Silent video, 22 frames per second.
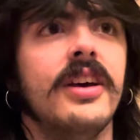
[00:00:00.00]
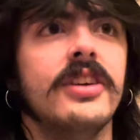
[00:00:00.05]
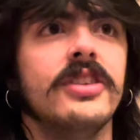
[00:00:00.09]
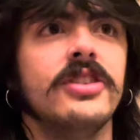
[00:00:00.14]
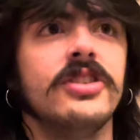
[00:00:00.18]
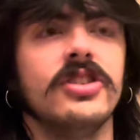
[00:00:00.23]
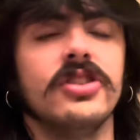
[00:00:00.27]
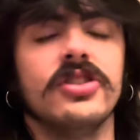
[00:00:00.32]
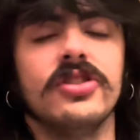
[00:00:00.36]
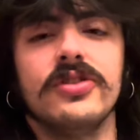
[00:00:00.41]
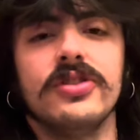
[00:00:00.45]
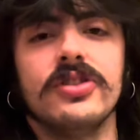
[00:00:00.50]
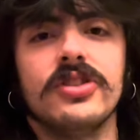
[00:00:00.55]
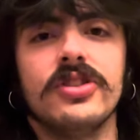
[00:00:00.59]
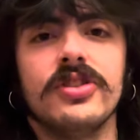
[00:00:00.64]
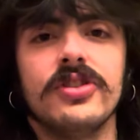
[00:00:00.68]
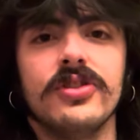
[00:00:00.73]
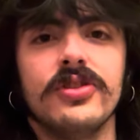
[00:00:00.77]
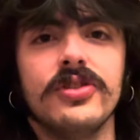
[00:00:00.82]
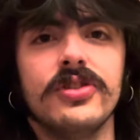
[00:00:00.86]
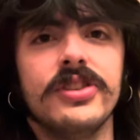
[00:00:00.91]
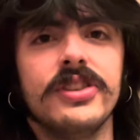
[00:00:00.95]
just to
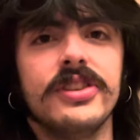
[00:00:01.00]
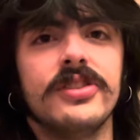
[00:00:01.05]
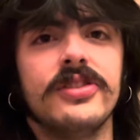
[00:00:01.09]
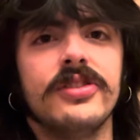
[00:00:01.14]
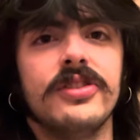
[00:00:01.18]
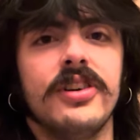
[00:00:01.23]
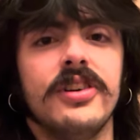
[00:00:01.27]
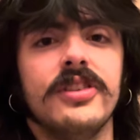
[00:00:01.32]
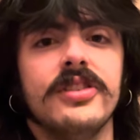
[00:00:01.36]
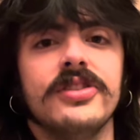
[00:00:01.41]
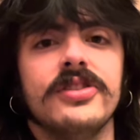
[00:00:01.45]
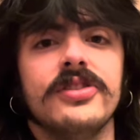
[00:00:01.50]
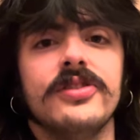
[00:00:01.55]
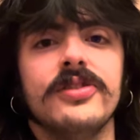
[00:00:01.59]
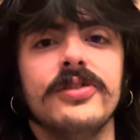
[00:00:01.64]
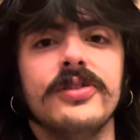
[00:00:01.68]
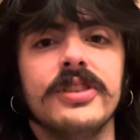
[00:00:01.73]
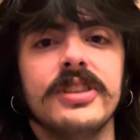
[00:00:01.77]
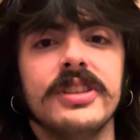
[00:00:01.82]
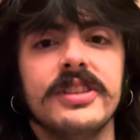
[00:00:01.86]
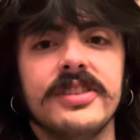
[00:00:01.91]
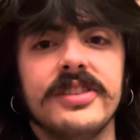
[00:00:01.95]
introduce it to all the
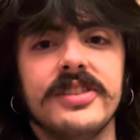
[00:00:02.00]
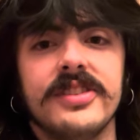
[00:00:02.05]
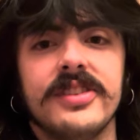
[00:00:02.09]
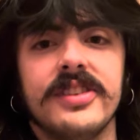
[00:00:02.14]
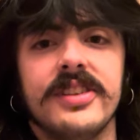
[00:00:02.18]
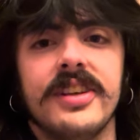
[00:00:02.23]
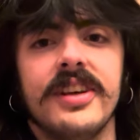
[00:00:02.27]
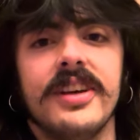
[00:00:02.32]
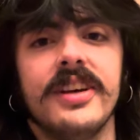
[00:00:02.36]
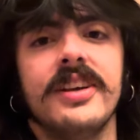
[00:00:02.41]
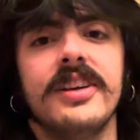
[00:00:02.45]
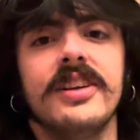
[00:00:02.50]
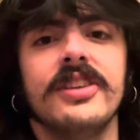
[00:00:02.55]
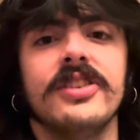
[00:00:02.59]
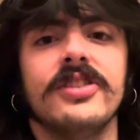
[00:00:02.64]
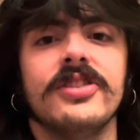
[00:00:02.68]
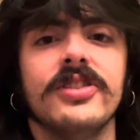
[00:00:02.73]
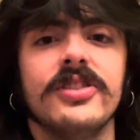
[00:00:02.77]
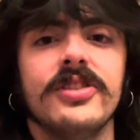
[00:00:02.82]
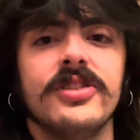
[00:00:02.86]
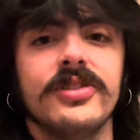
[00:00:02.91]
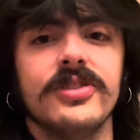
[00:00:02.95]
students,
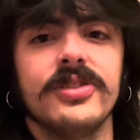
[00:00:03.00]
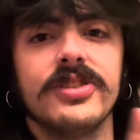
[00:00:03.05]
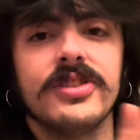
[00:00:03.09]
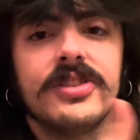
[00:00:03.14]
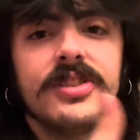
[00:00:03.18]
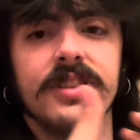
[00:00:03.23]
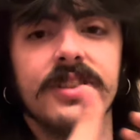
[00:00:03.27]
introduce